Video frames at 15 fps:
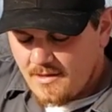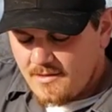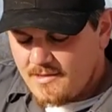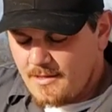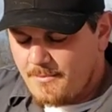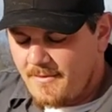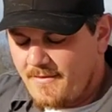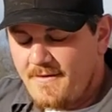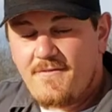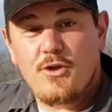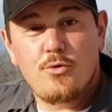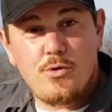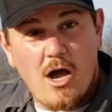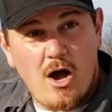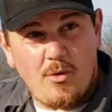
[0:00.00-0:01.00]
Some, if
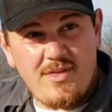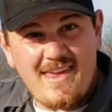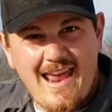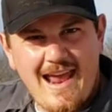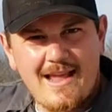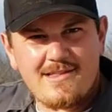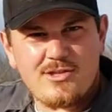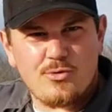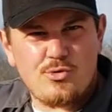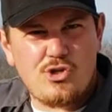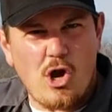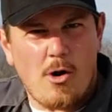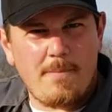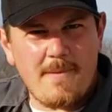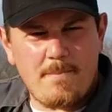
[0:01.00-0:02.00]
you know the answer,
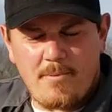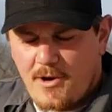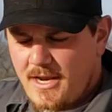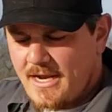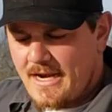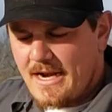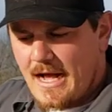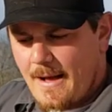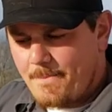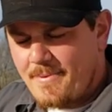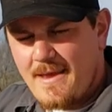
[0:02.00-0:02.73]
don't be bringing it up,